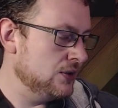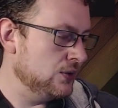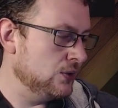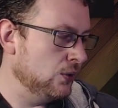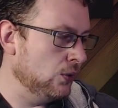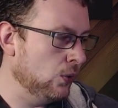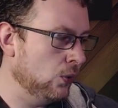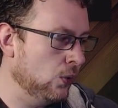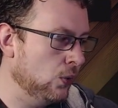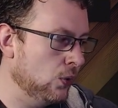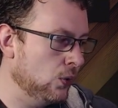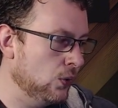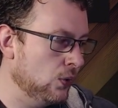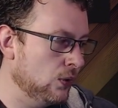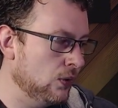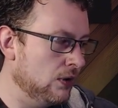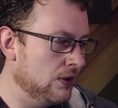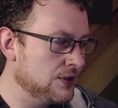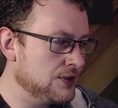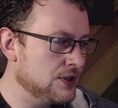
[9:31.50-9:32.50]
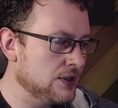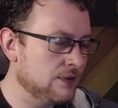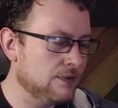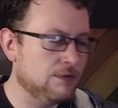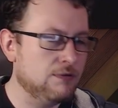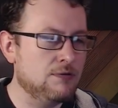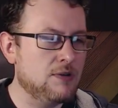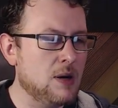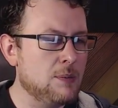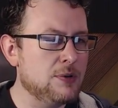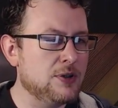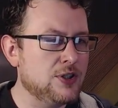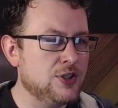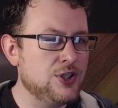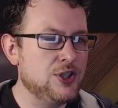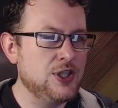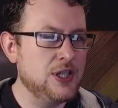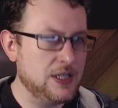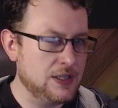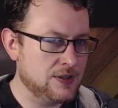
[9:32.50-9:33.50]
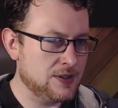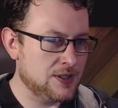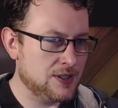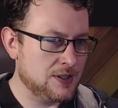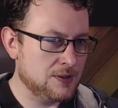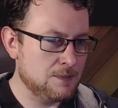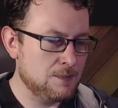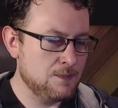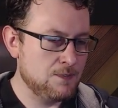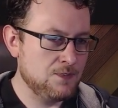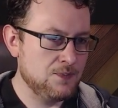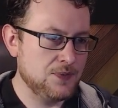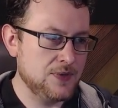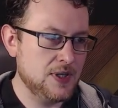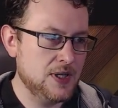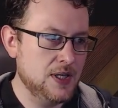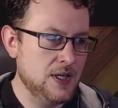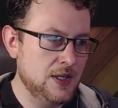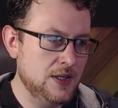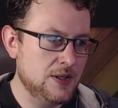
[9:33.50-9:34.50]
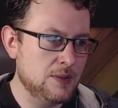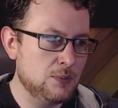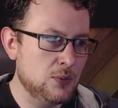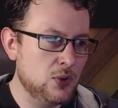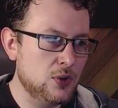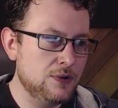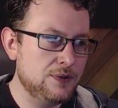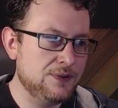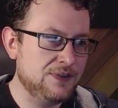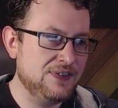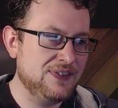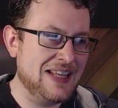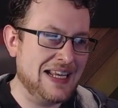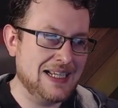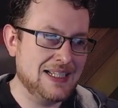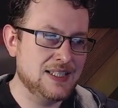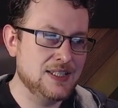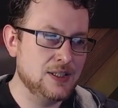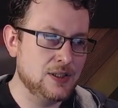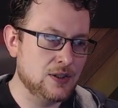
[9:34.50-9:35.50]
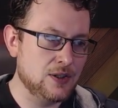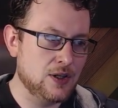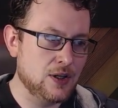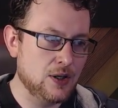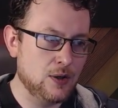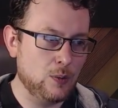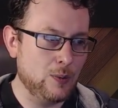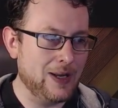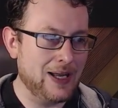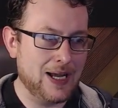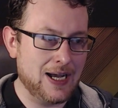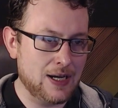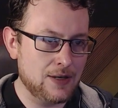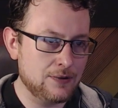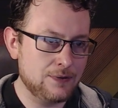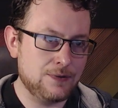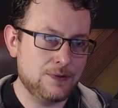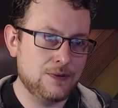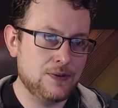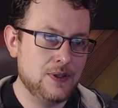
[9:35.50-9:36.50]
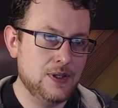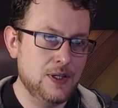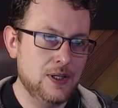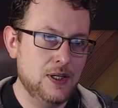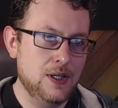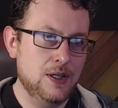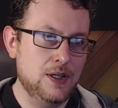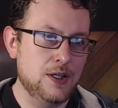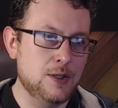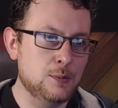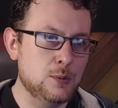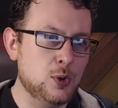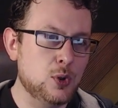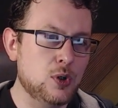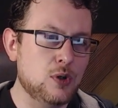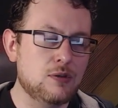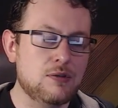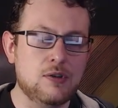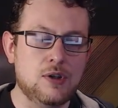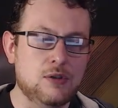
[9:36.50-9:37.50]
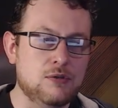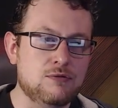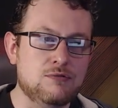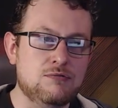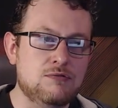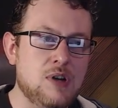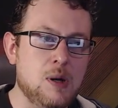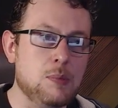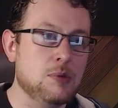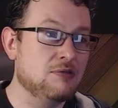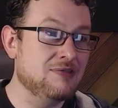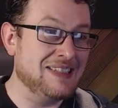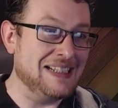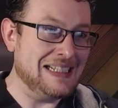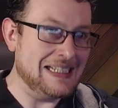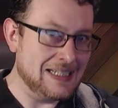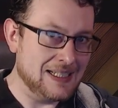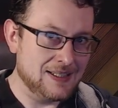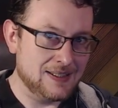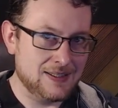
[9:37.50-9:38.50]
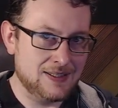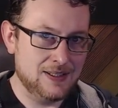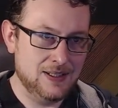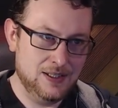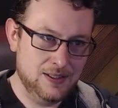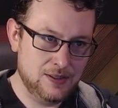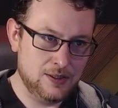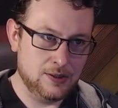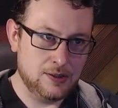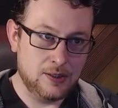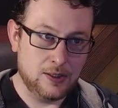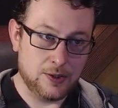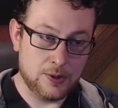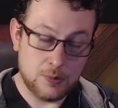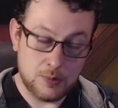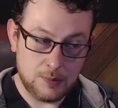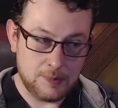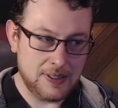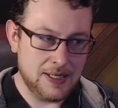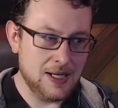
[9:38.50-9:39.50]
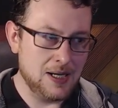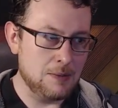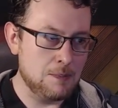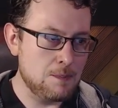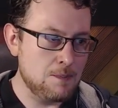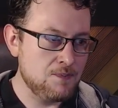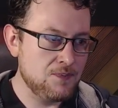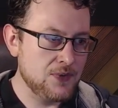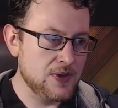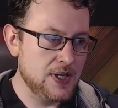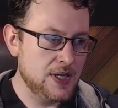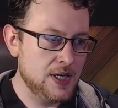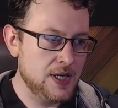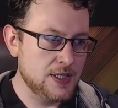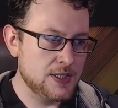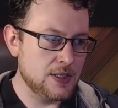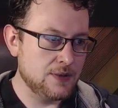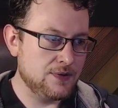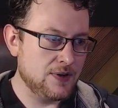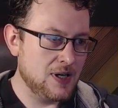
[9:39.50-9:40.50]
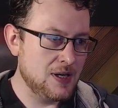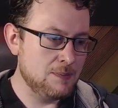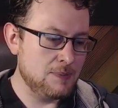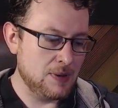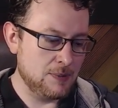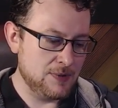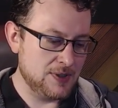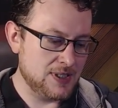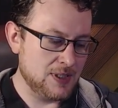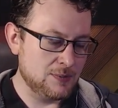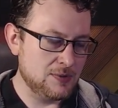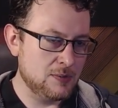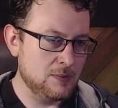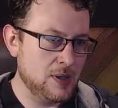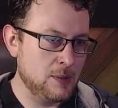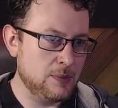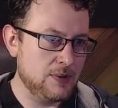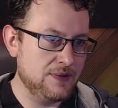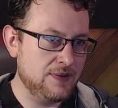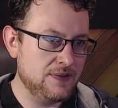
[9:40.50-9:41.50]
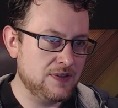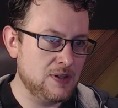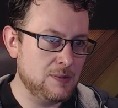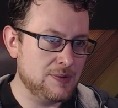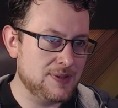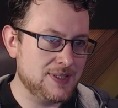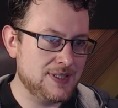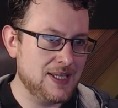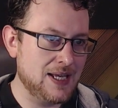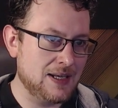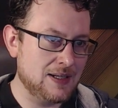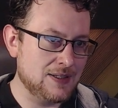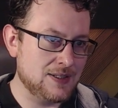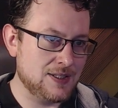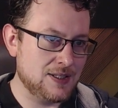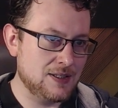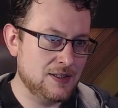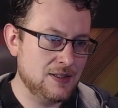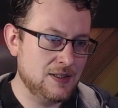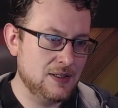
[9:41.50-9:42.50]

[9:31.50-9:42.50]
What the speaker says: or a sort of rubber sheet. The more flexion we have, the more rubbery the cloth will become. So if I bump this up to maybe 50%